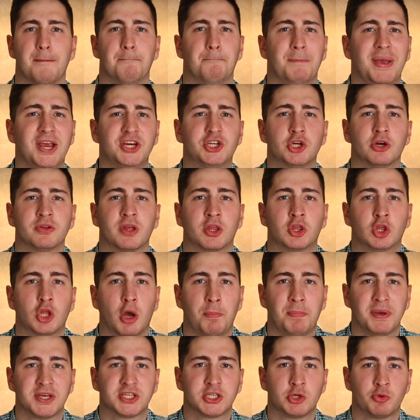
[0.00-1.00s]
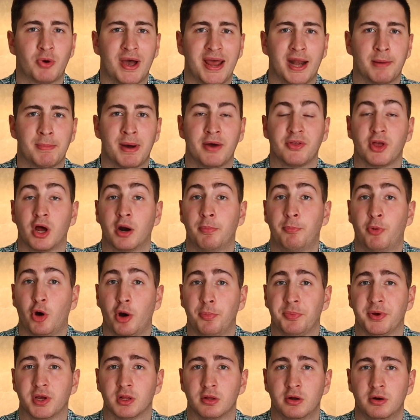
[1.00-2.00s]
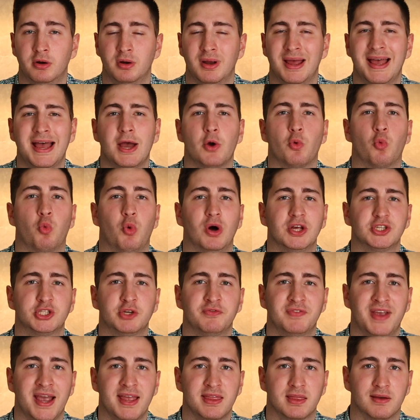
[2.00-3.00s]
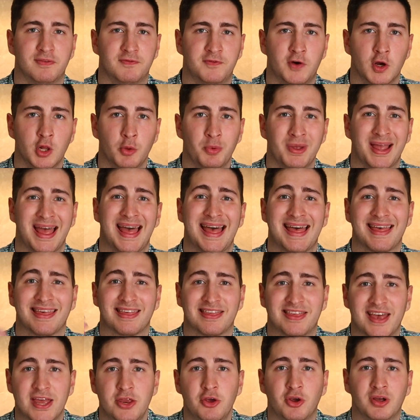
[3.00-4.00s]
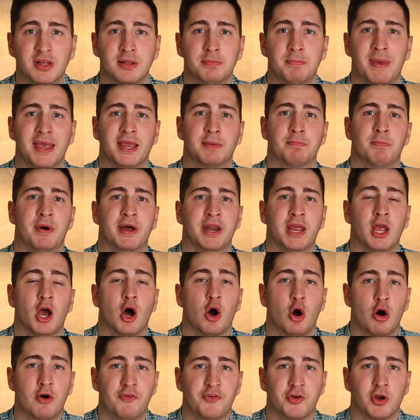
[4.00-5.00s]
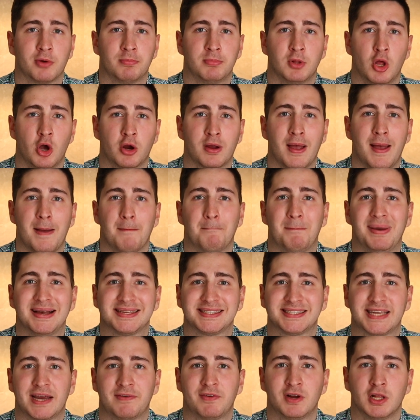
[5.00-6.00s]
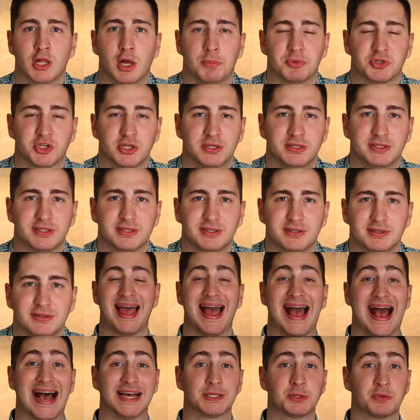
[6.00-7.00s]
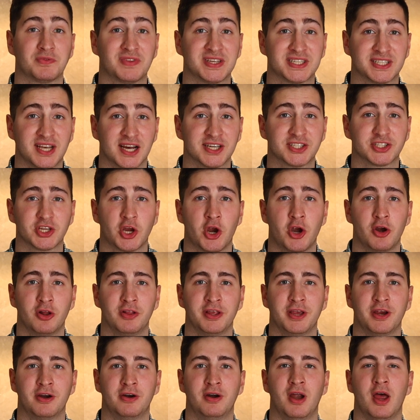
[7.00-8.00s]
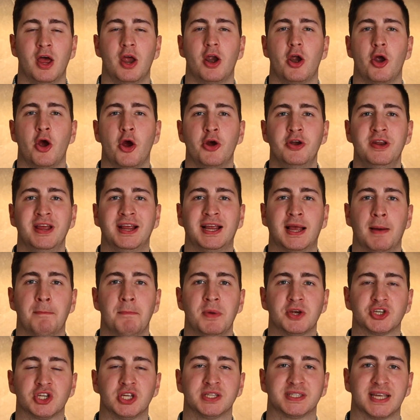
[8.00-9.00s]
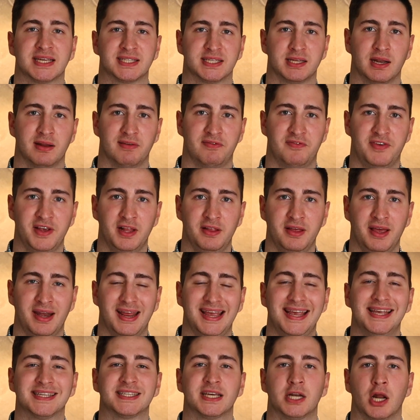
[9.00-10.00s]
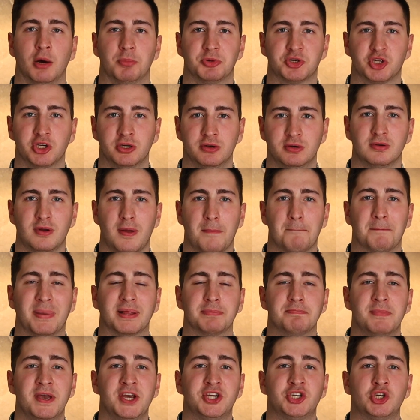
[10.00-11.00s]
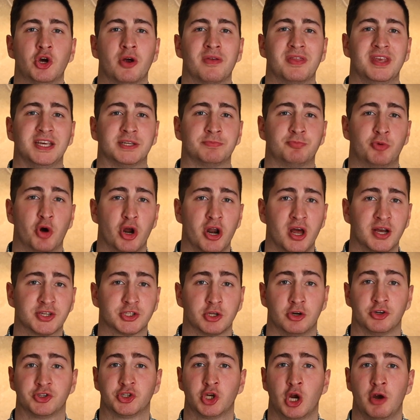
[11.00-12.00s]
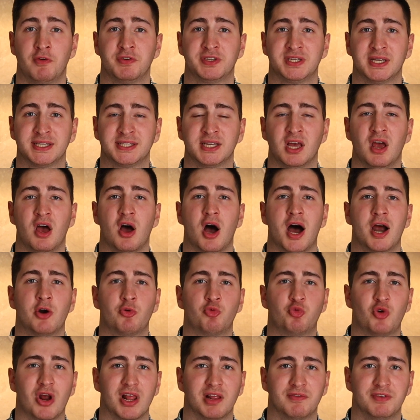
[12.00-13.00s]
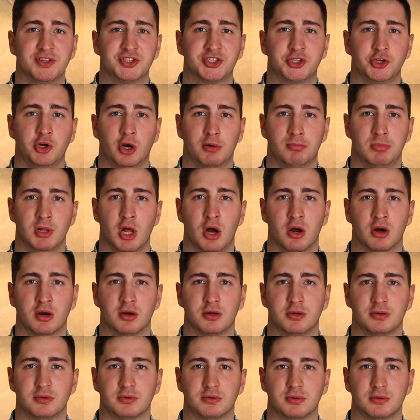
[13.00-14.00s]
Make sure the topics you write about are popular. Once you've gained the following, then you can make money off your blog by several options. As we've discussed earlier, earning commissions as an affiliate is an option, but make sure these products or services are relevant to your blog.